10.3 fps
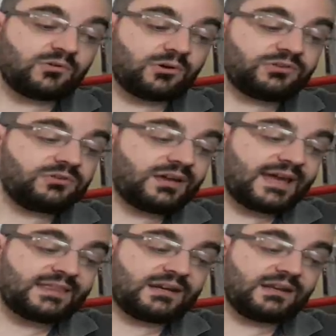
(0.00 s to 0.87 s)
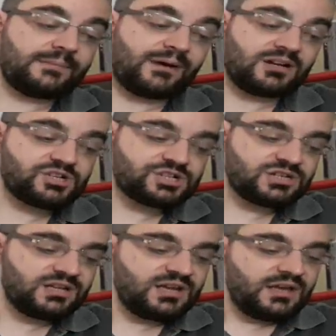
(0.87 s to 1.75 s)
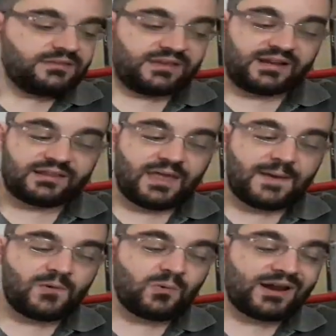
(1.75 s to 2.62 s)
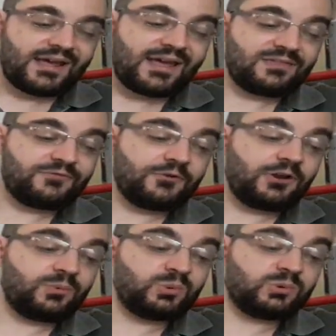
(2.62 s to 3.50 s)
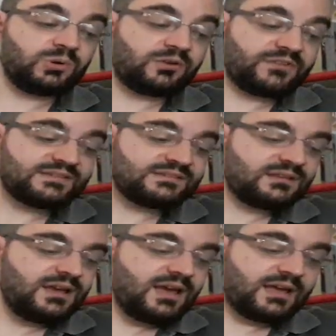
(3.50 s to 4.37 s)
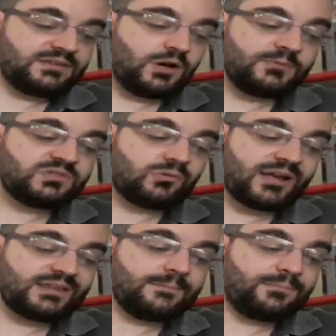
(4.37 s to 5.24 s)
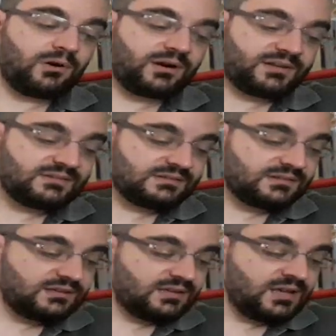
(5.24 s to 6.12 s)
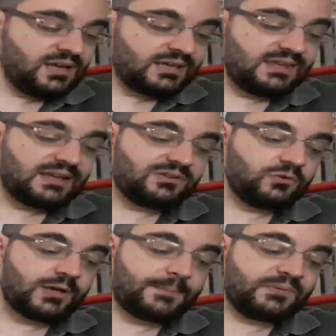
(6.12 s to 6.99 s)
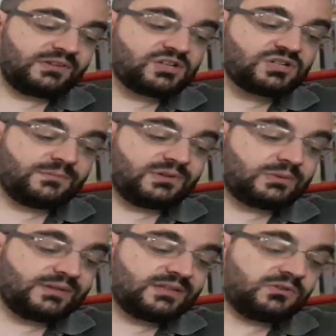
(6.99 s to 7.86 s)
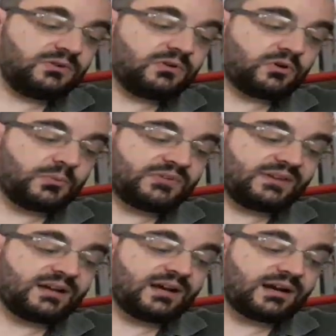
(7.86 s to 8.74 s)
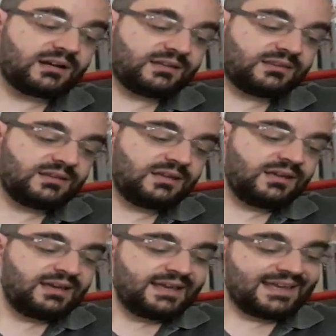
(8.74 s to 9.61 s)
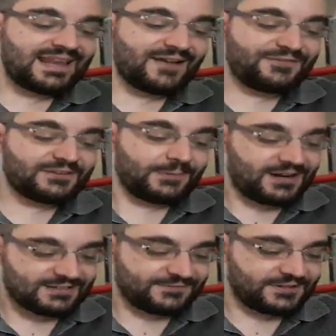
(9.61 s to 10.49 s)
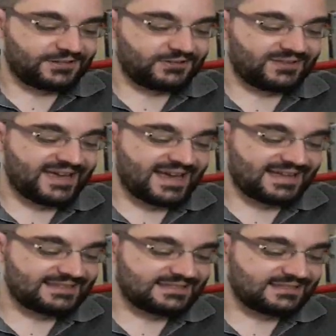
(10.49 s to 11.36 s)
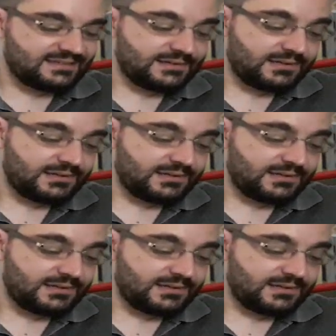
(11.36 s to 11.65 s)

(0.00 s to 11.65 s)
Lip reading: rode together in a bunch. Near them were a handful of dwarves, and gnomes riding ponies. Kik took a position between the two groups and cackled. "Enough sport for you, lads!"